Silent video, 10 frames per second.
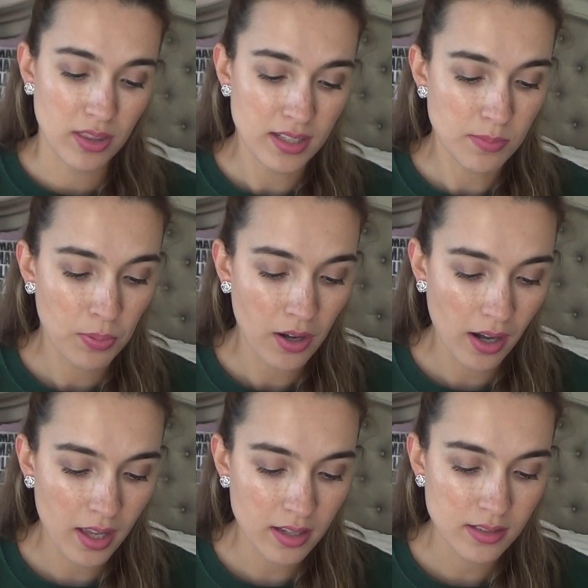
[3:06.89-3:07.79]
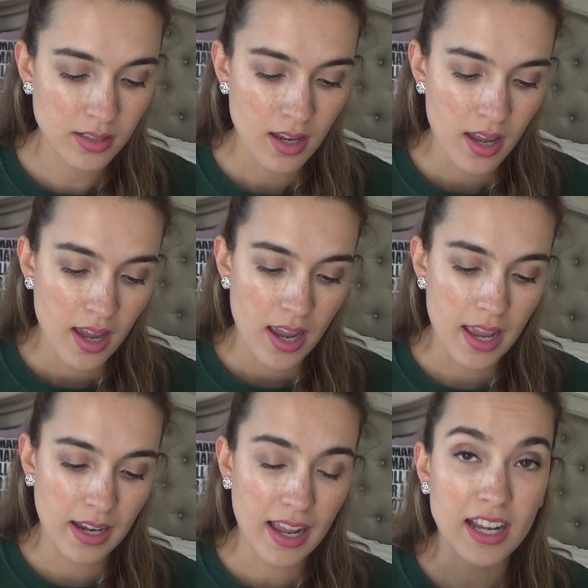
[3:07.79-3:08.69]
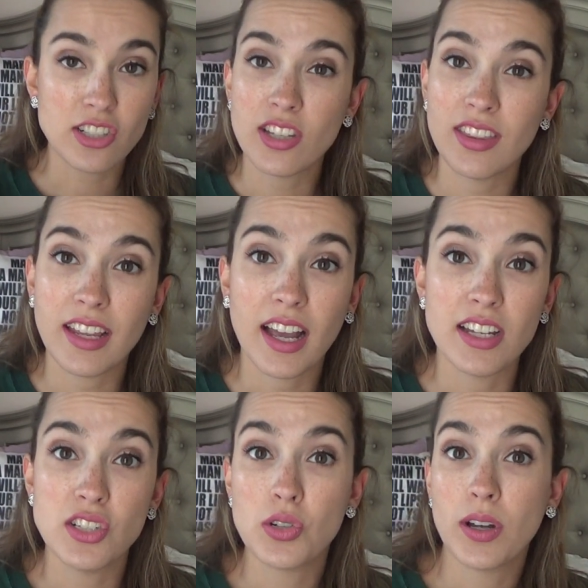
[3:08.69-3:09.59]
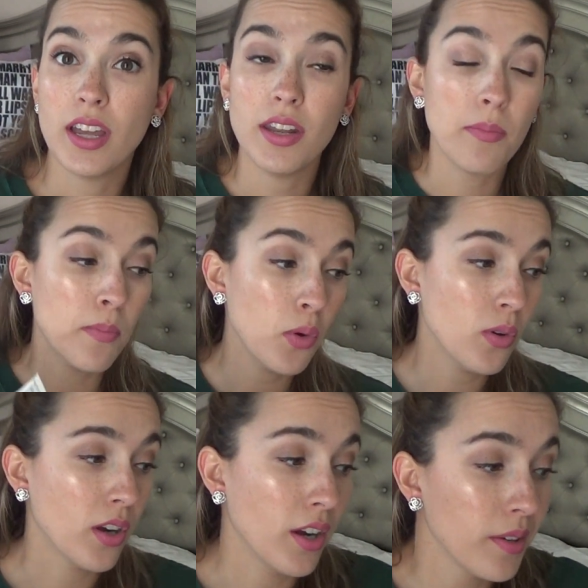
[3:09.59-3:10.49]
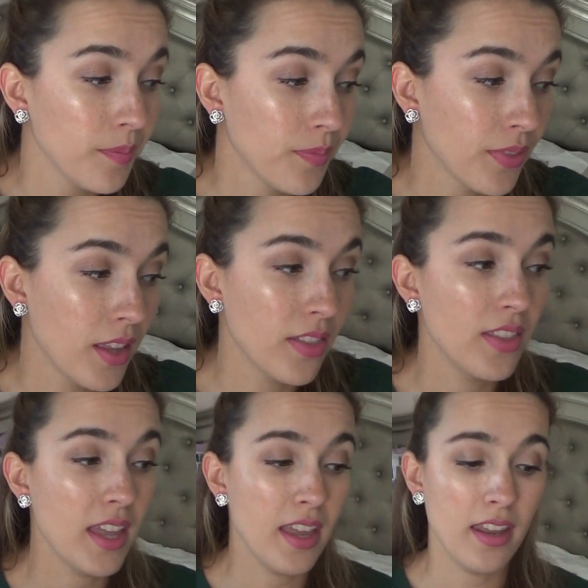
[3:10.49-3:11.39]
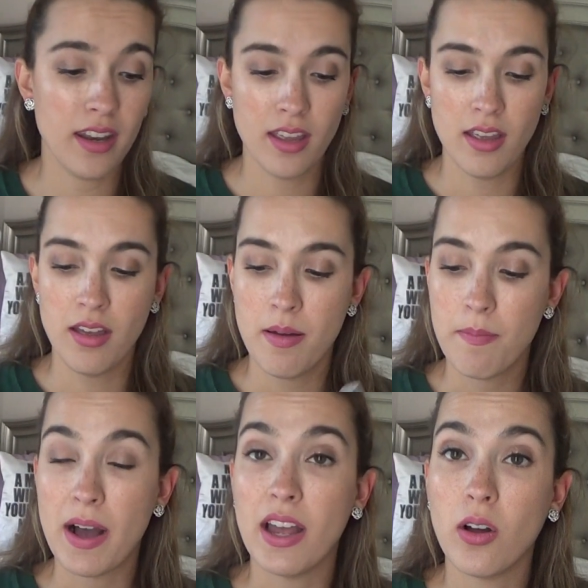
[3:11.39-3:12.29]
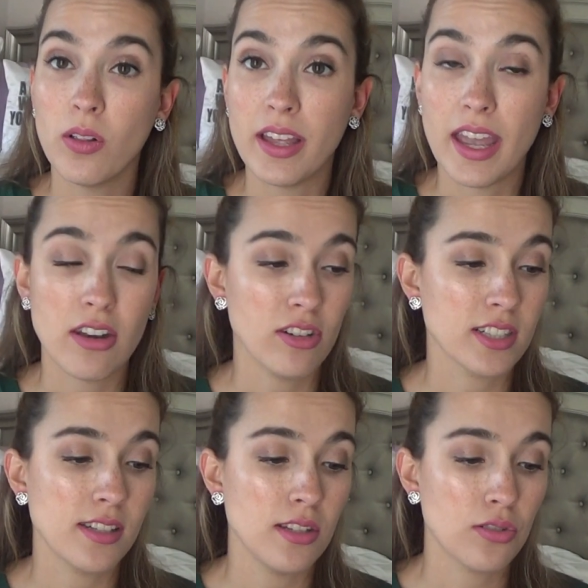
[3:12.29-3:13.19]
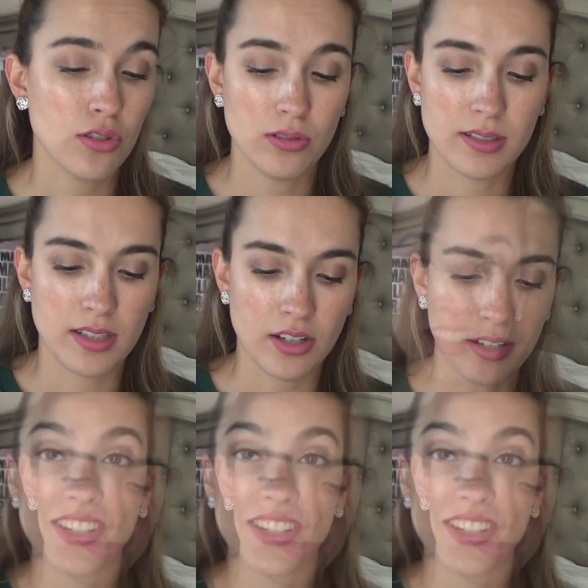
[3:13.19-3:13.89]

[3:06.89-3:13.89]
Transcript: this product. And I actually think I enjoy it more than my Ole Henriksen Truth Serum.